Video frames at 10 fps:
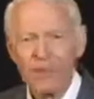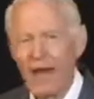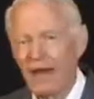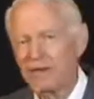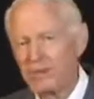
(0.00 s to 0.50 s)

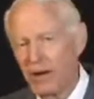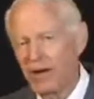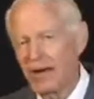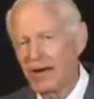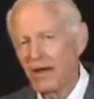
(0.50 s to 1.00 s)
manage
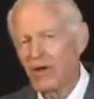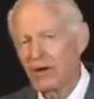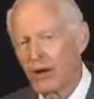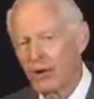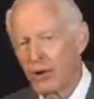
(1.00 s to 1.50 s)
money
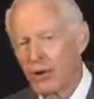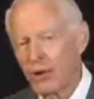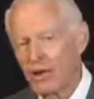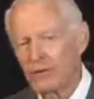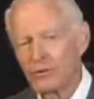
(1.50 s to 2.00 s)

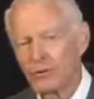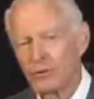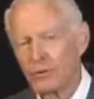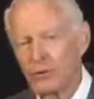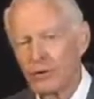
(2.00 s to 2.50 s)
according
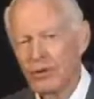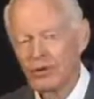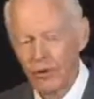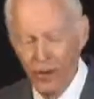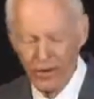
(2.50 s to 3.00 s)
to
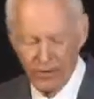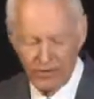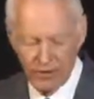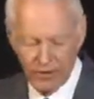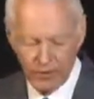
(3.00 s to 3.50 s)
the way
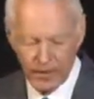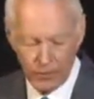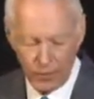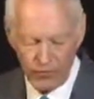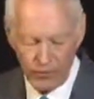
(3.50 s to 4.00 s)
that the
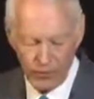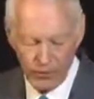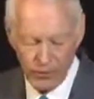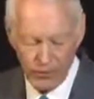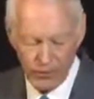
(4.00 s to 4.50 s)
elite want
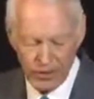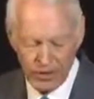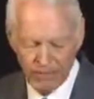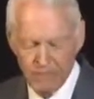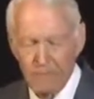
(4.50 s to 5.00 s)
them to.
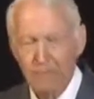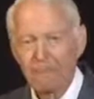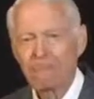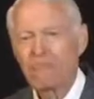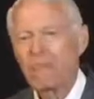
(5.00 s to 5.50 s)

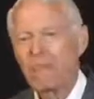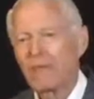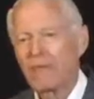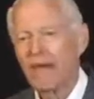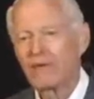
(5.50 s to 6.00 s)

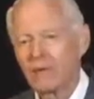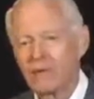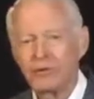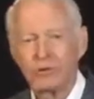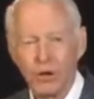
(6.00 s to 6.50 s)
And of
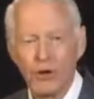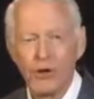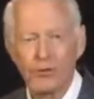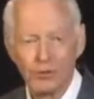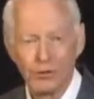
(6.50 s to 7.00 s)
course, you
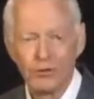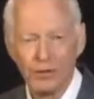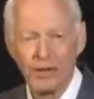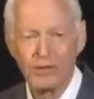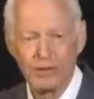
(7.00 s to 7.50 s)
know who the
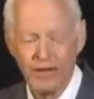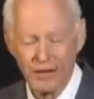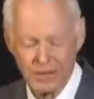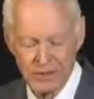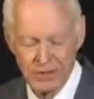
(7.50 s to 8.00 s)
two biggest
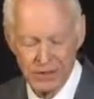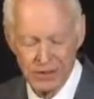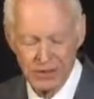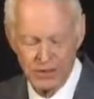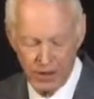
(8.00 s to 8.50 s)
elitists in
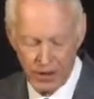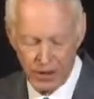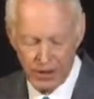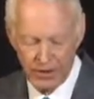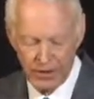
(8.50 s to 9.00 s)
the country
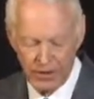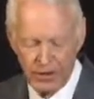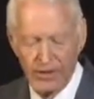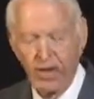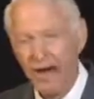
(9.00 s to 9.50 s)
are.
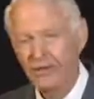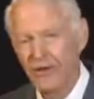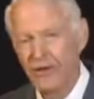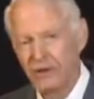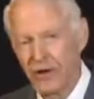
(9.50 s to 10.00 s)
How
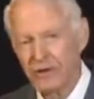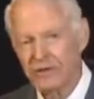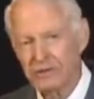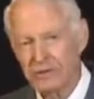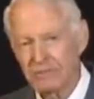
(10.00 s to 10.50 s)
do they
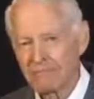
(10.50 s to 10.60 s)
dress?